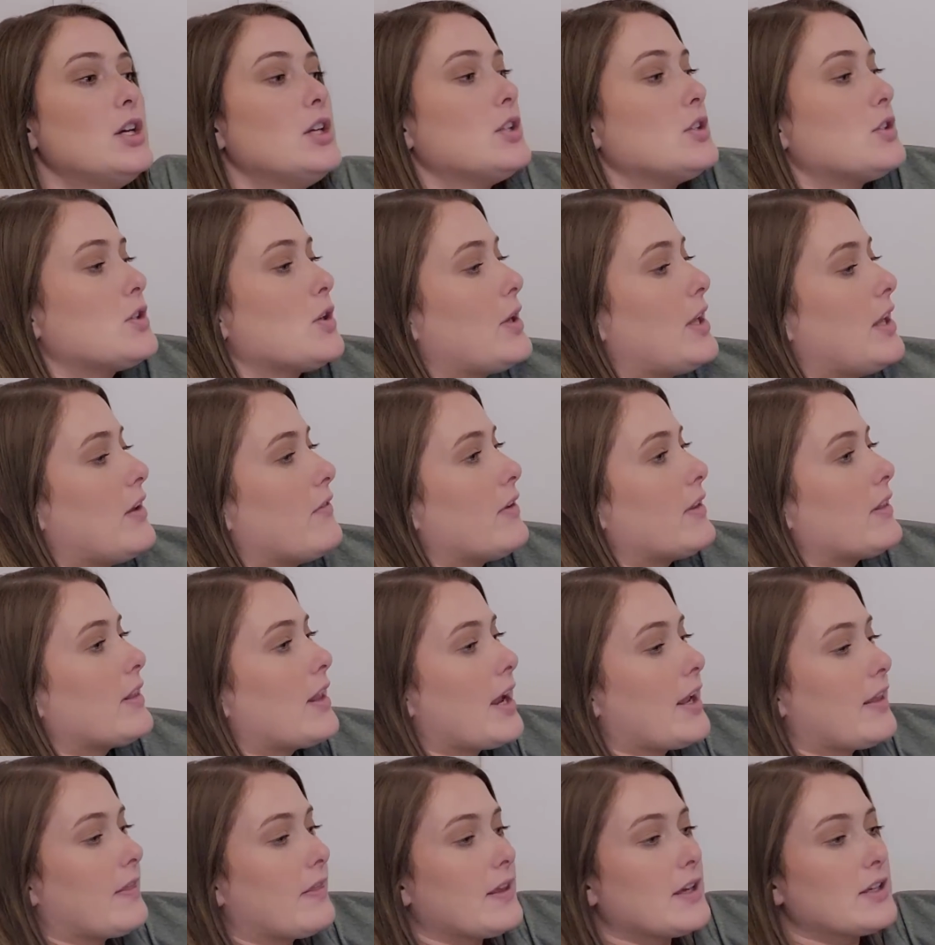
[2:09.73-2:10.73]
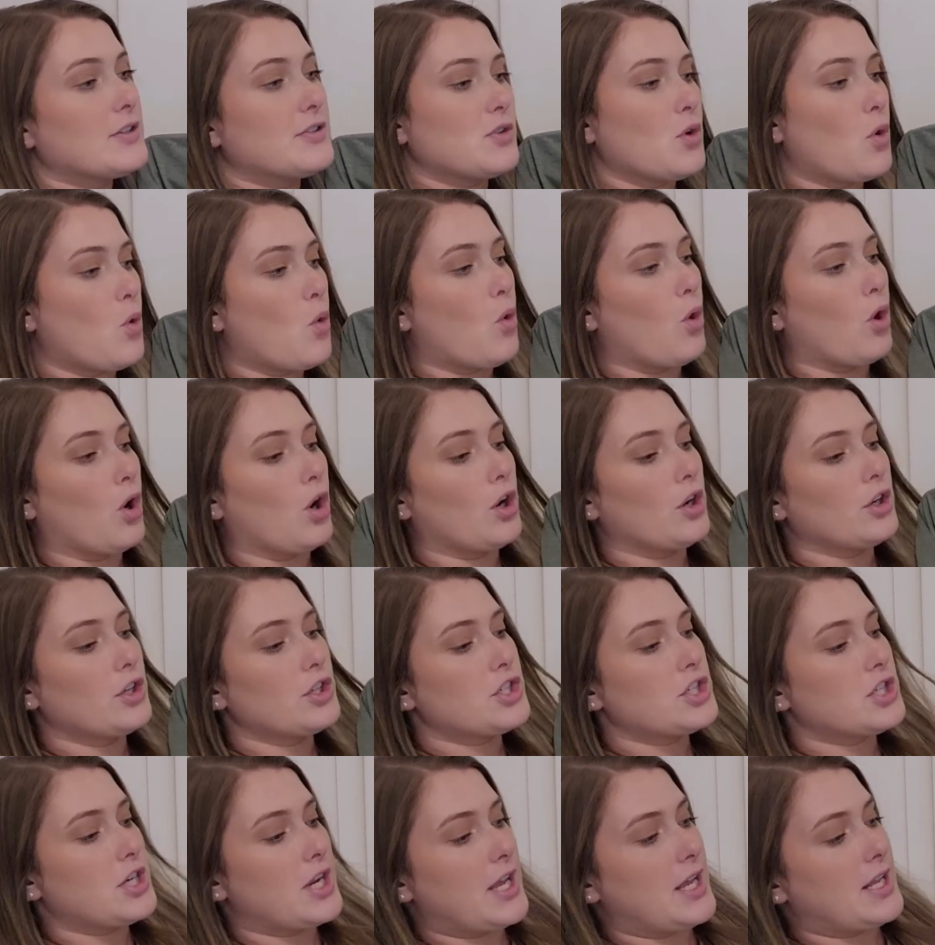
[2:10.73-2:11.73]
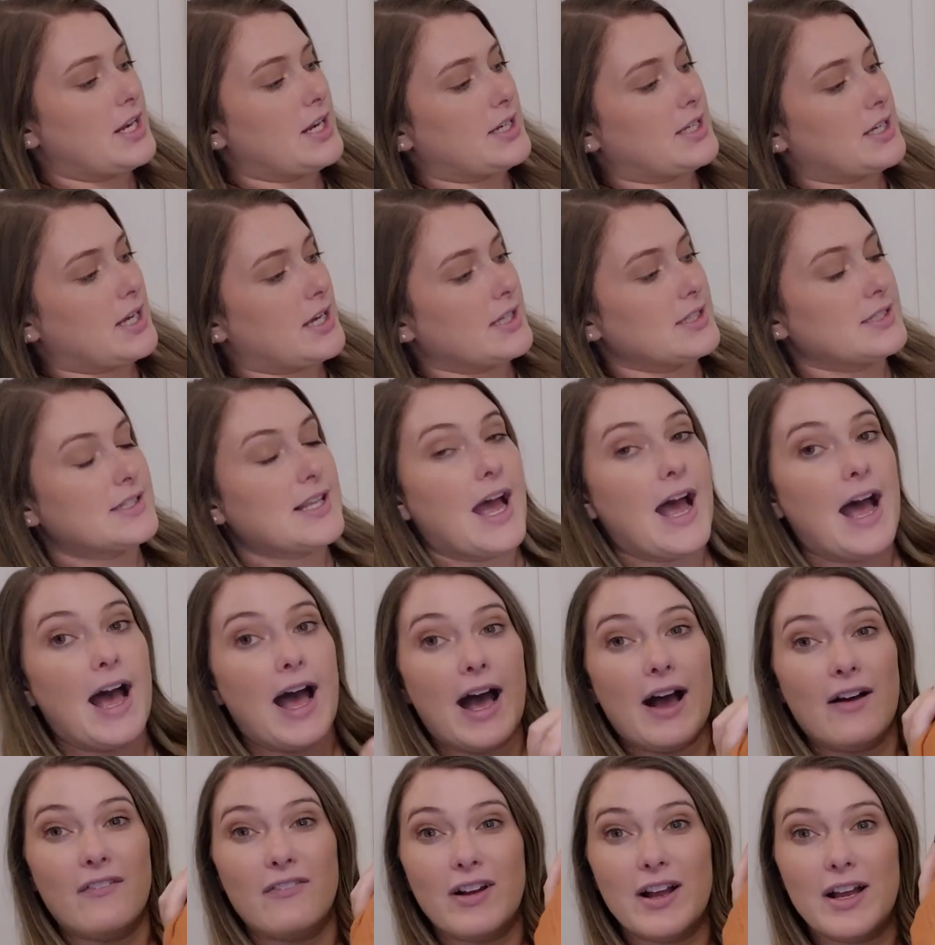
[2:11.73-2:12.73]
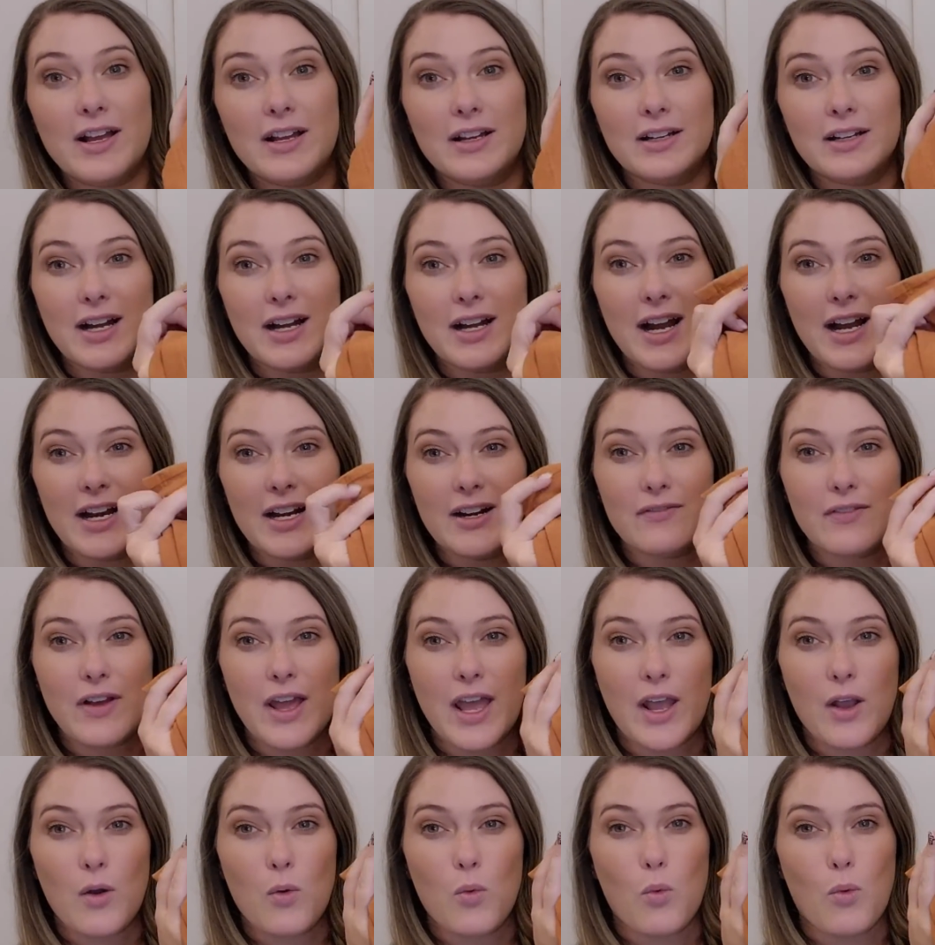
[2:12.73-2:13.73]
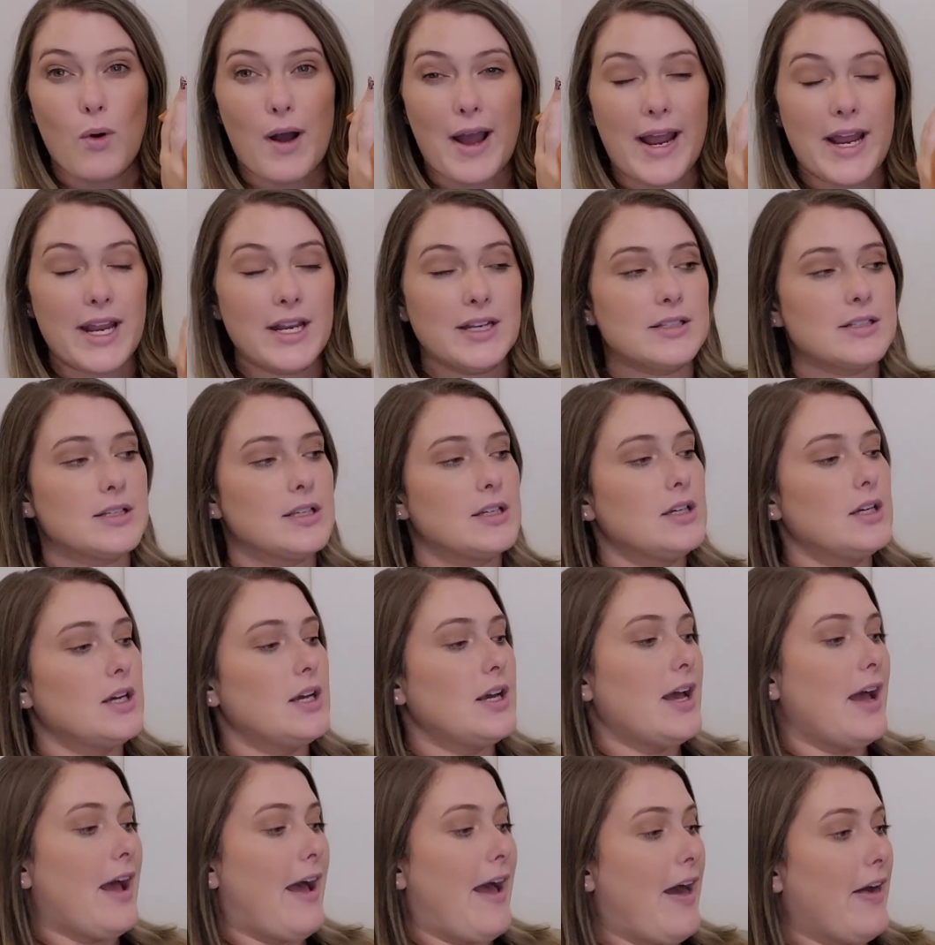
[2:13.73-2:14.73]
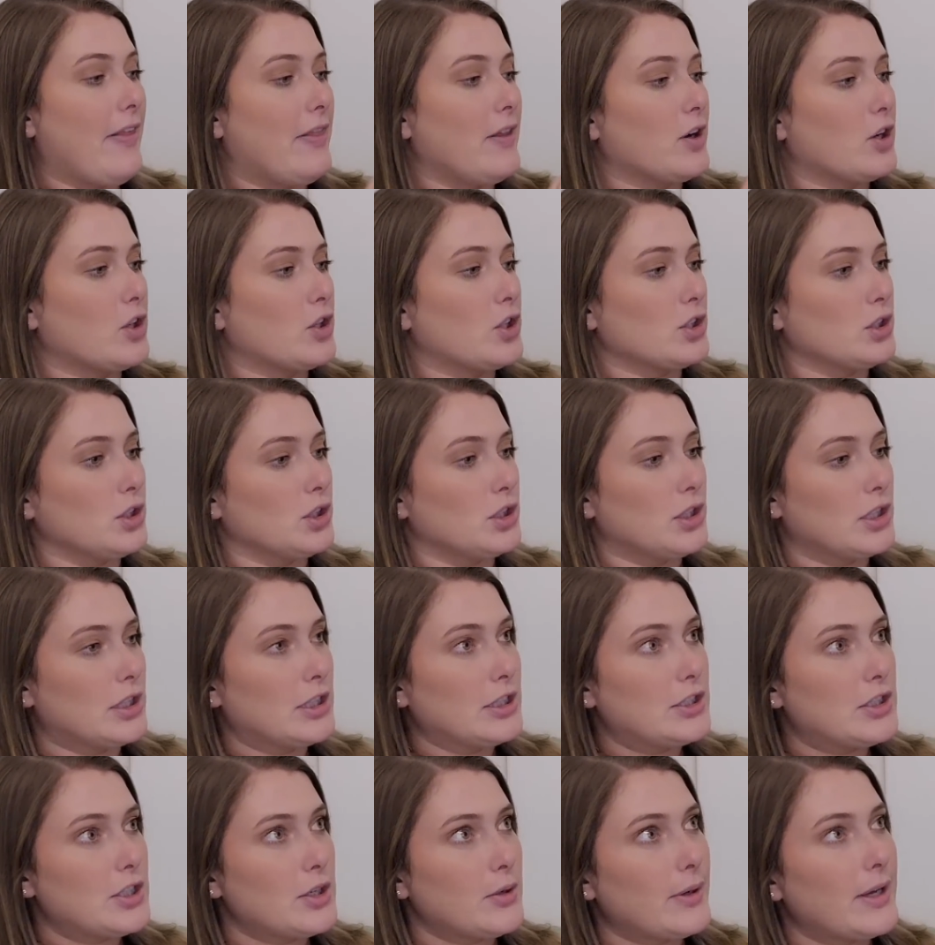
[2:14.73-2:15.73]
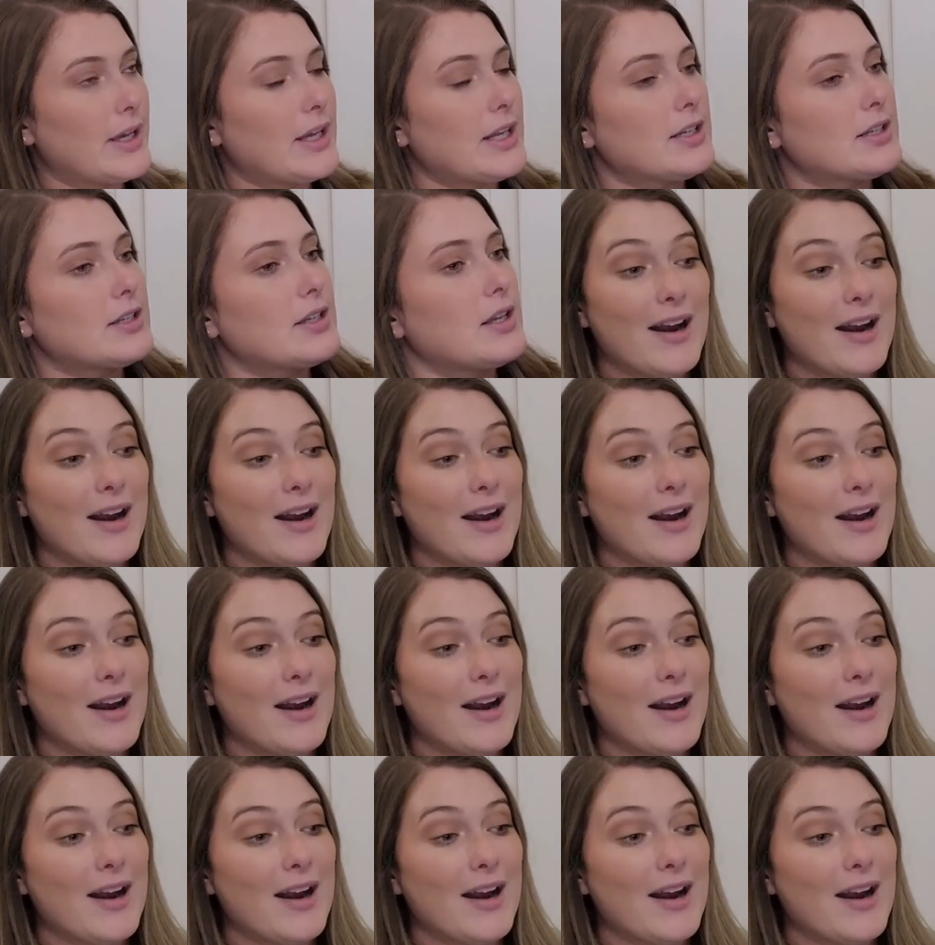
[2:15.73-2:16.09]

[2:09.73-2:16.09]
So even like this orange, it does have kind of a white heathered look to it.